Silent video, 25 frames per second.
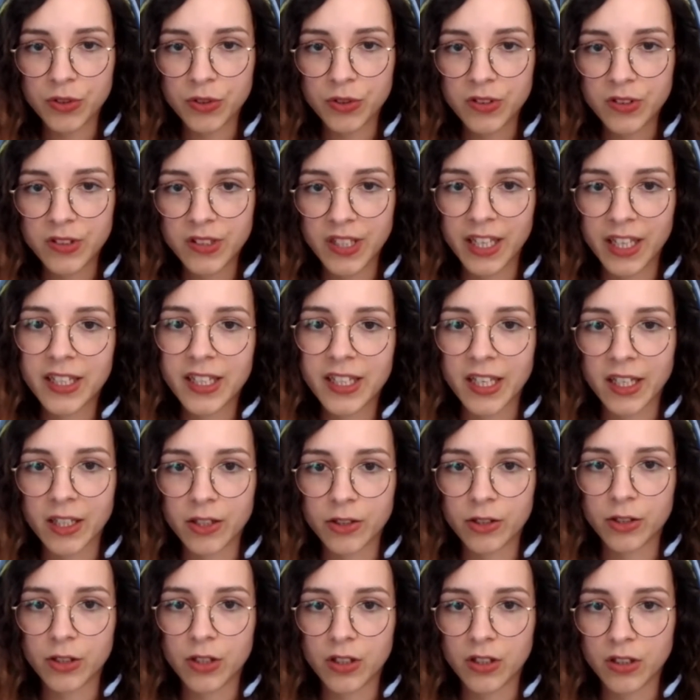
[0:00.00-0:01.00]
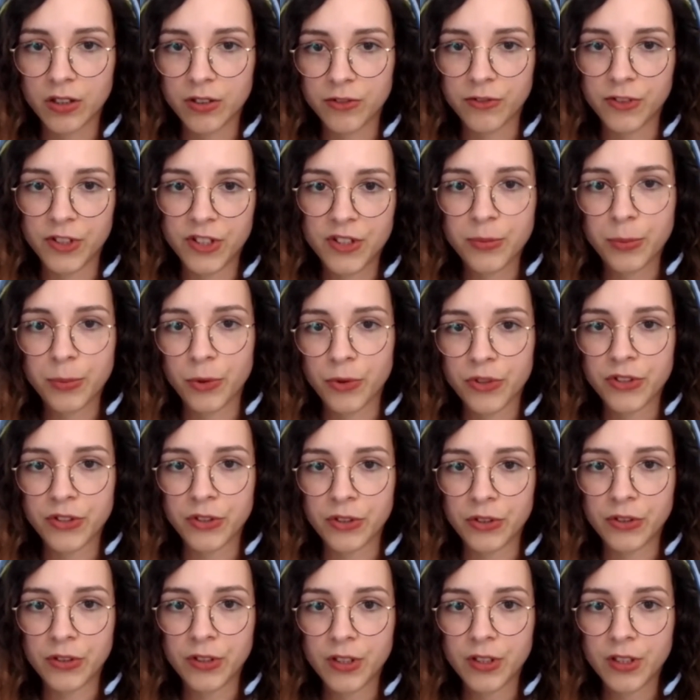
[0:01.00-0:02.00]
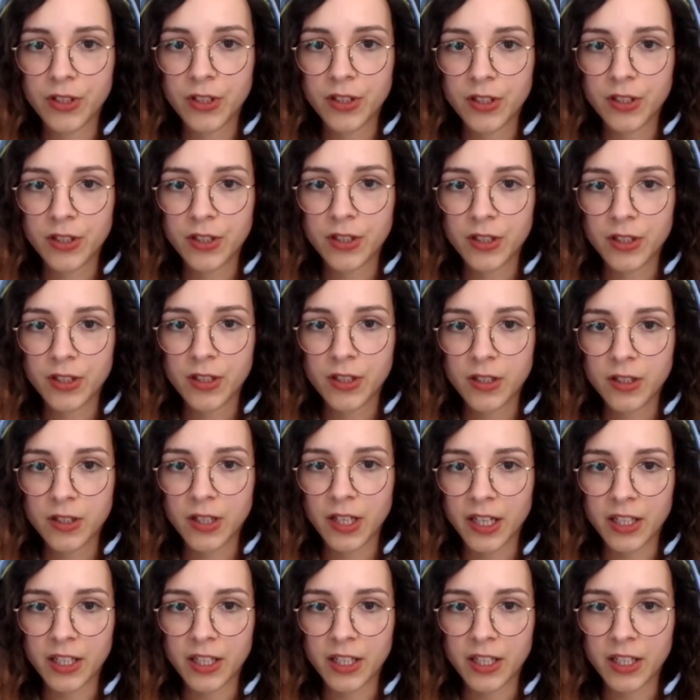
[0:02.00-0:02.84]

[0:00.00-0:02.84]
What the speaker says: take care of this person. Like